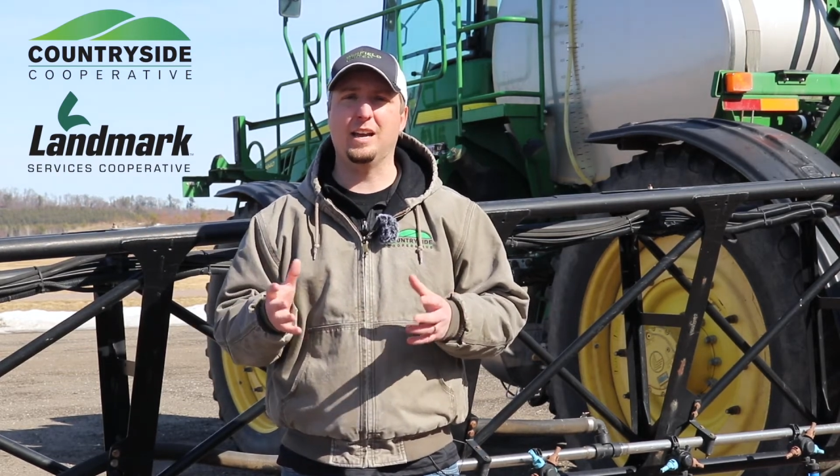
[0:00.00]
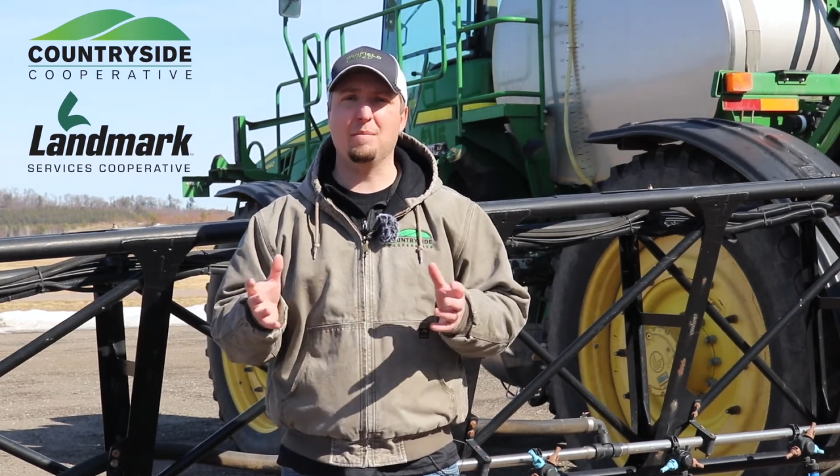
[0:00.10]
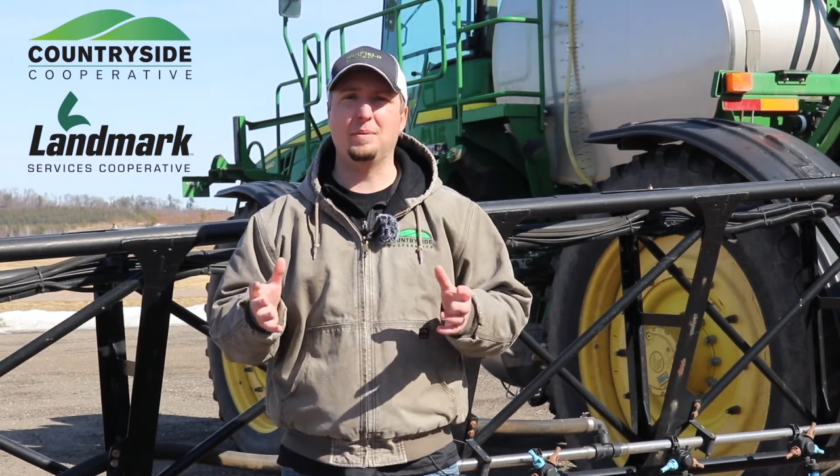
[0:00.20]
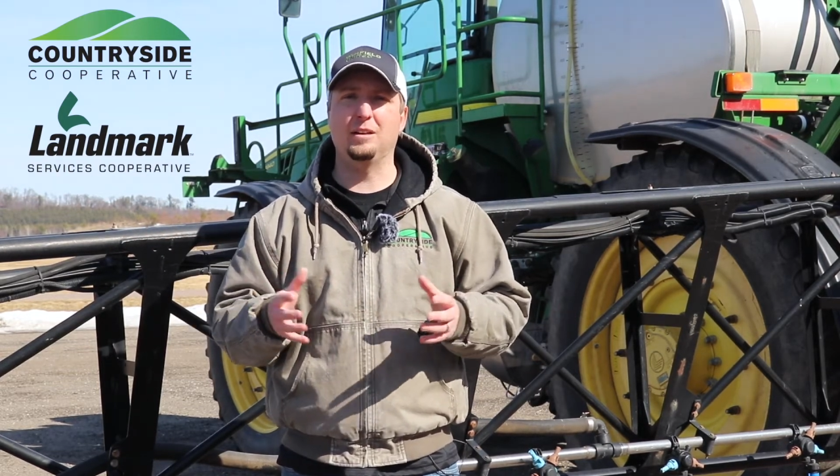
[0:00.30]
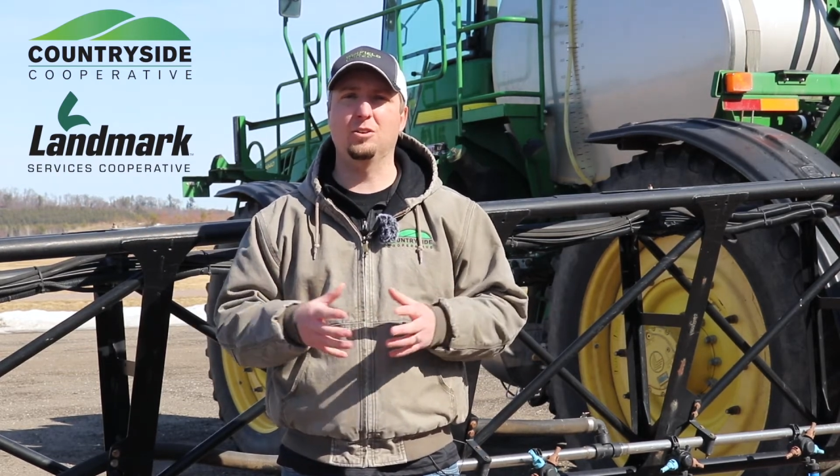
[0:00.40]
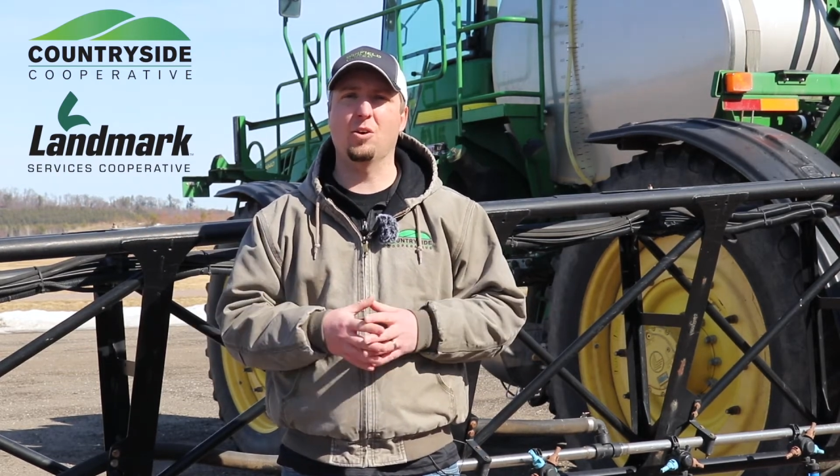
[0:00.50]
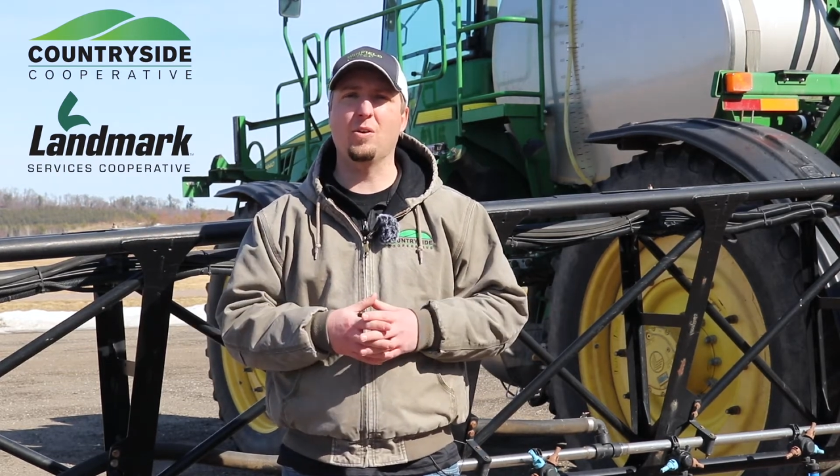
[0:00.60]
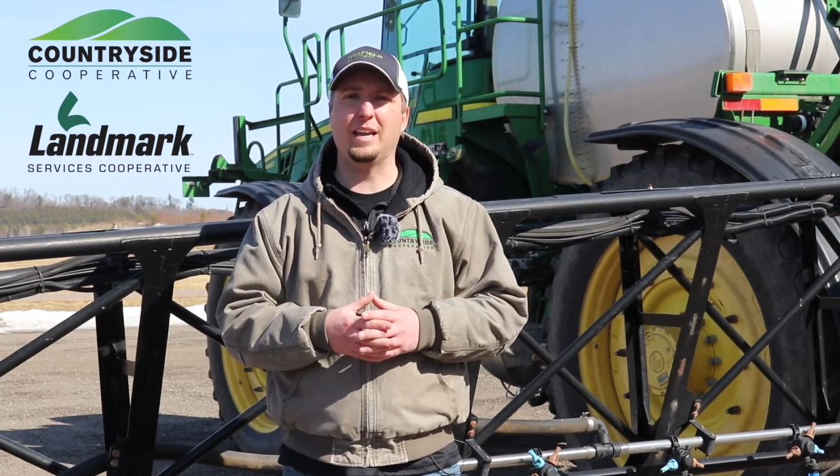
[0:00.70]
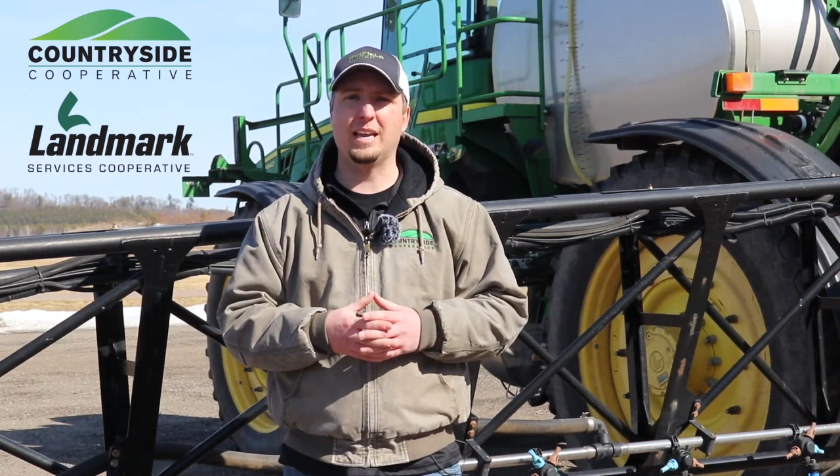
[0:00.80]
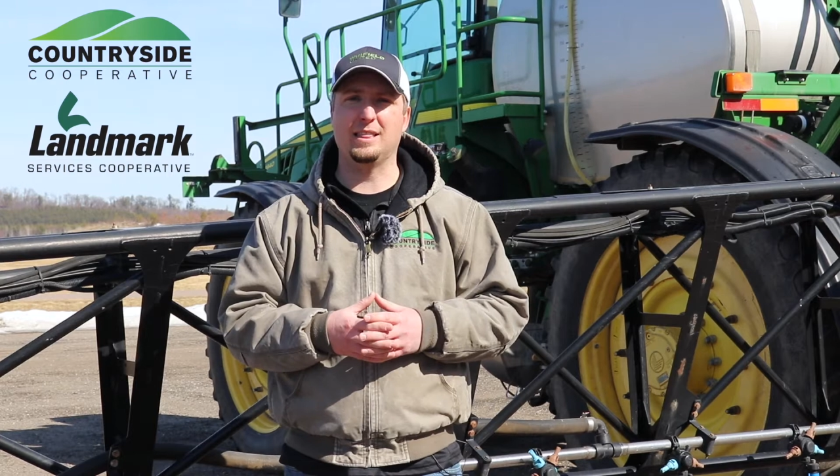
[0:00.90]
up and
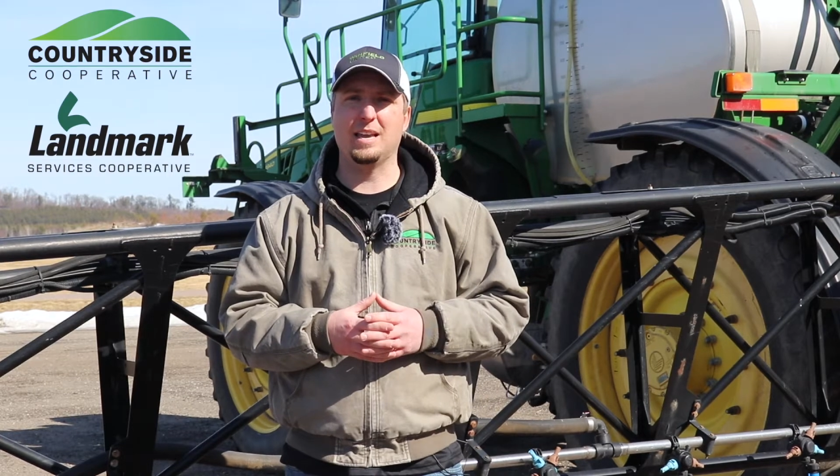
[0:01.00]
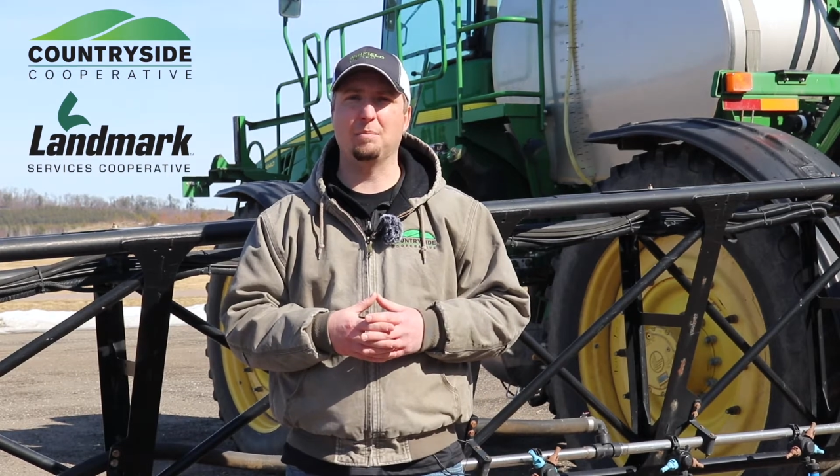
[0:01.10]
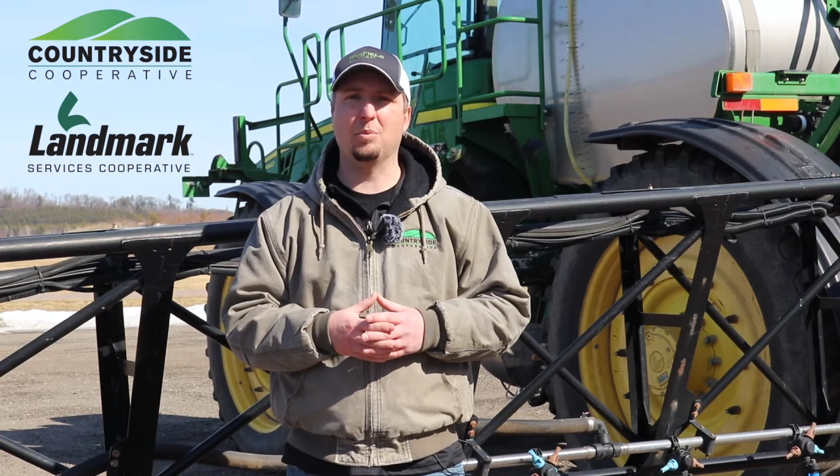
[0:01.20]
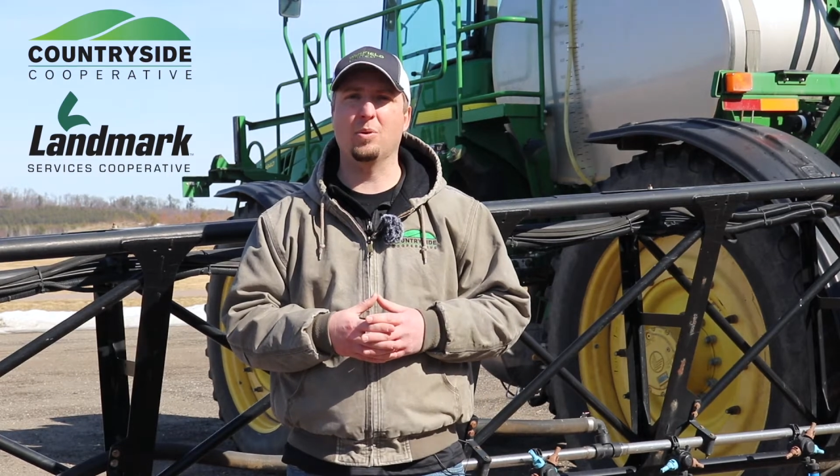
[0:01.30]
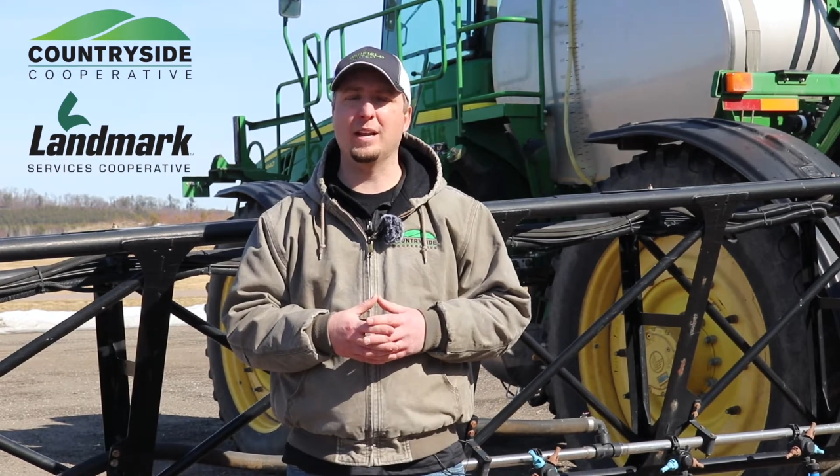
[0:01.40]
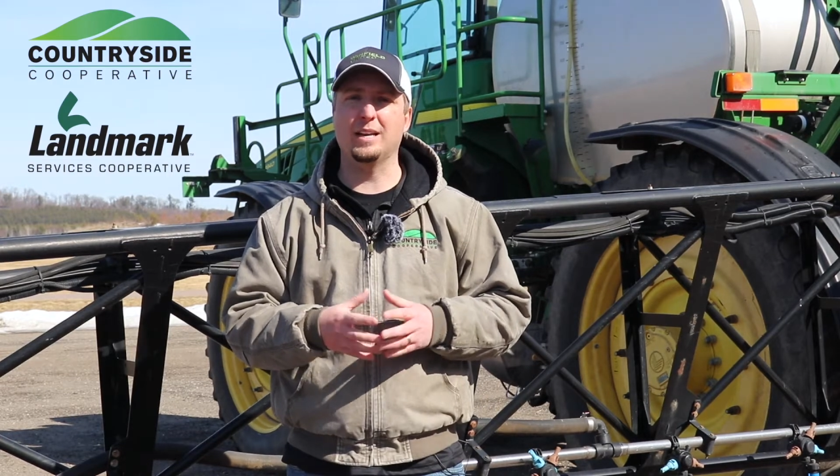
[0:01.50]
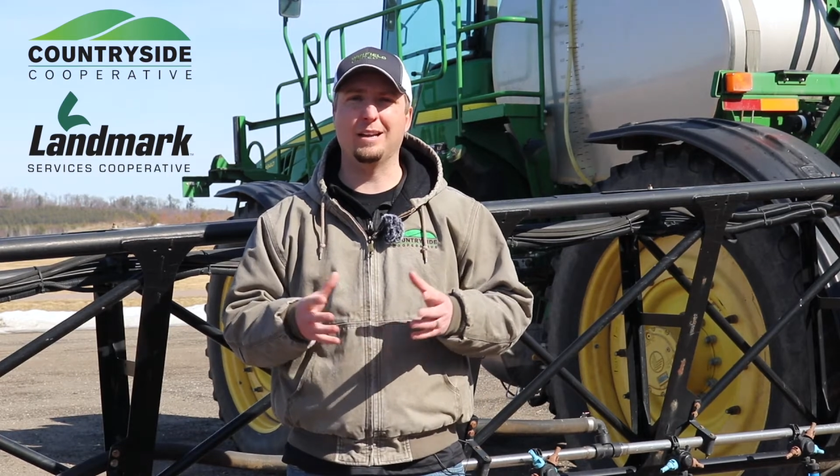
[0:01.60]
growing at that point